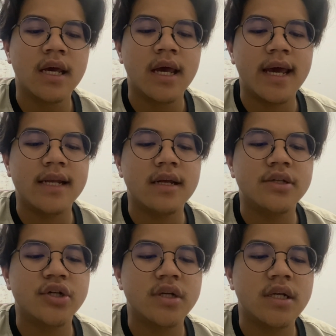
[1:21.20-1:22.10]
and
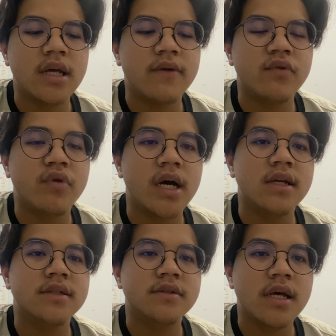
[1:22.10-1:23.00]
ensuring that everyone
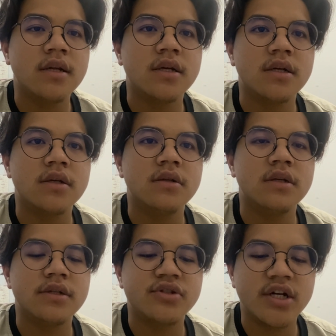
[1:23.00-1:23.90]
understand
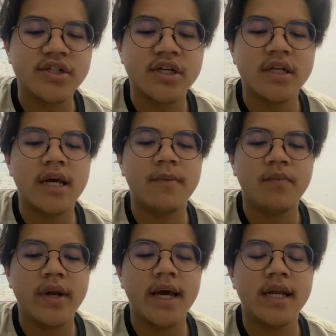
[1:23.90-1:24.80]
the instruction and
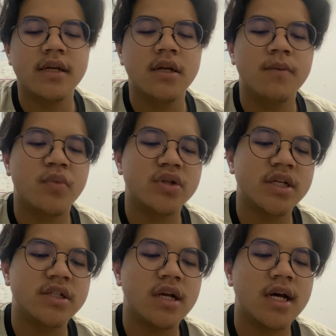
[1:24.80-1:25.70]
plan
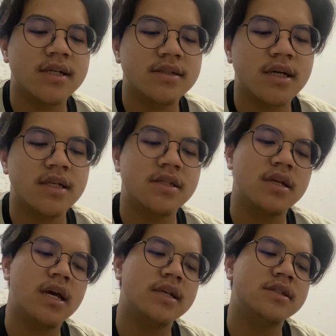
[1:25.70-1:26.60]
potential
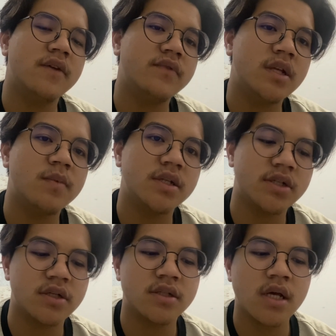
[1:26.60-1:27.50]
hazards and safety
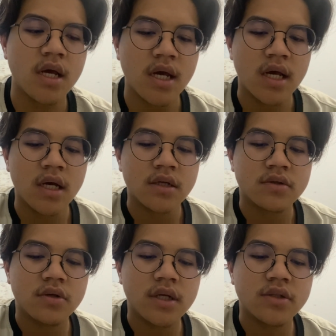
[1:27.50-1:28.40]
measures.
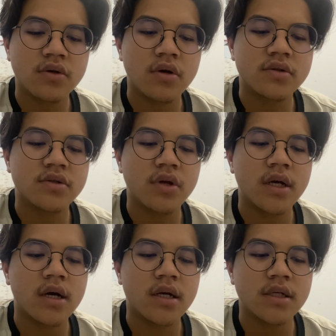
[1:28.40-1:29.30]
So they should also
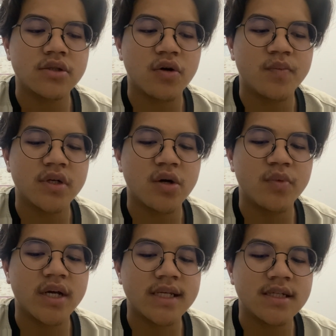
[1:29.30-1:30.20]
encourage open
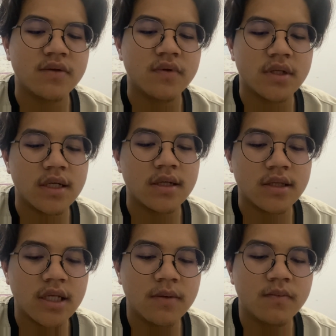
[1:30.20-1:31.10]
communication within the
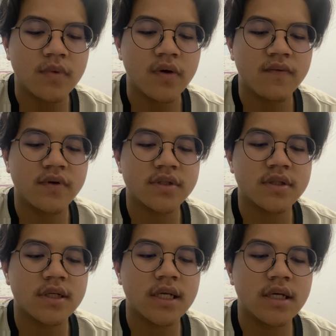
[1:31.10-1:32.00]
team,
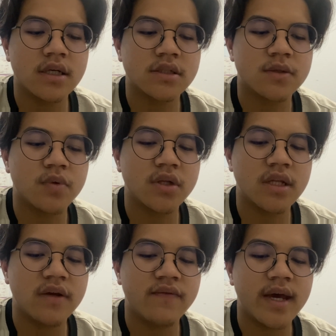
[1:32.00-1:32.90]
fostering a
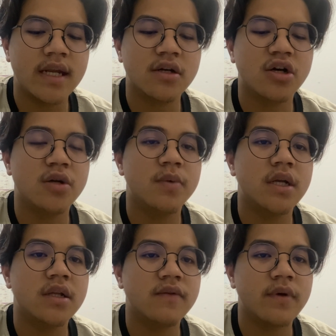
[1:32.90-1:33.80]
supportive and
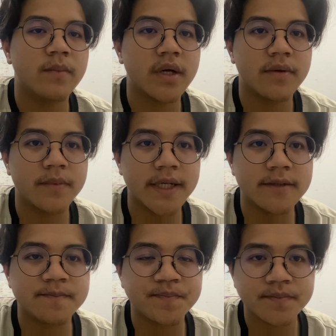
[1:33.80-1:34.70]
collaborative environment.
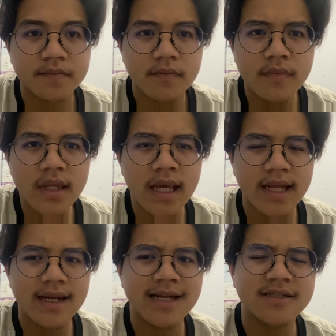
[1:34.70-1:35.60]

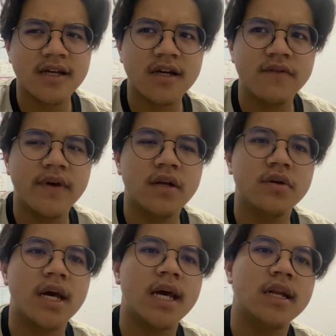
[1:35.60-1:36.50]
And then the second
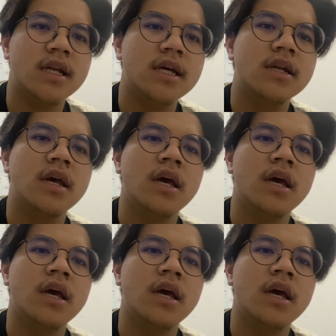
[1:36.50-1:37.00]
value that I learned